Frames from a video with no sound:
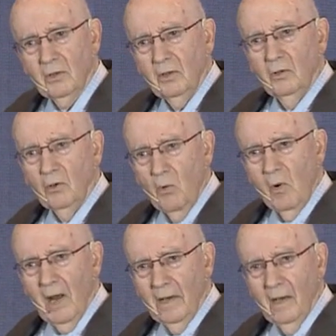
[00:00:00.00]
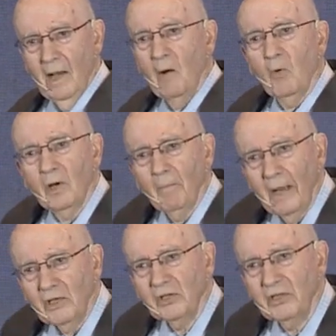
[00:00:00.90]
You know why? I want to
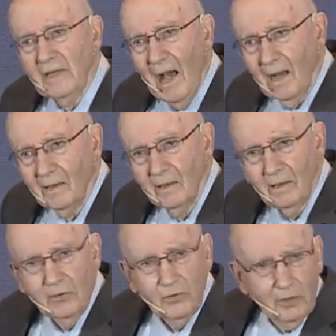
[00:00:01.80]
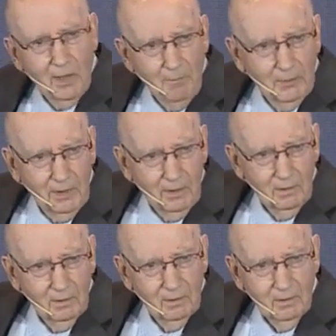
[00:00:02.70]
buy stock in your company.
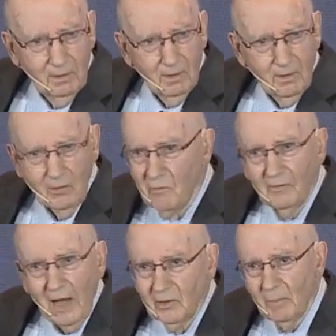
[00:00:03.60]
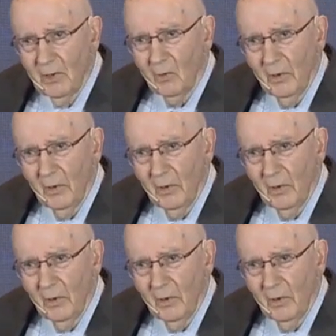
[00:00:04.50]
You've got to be a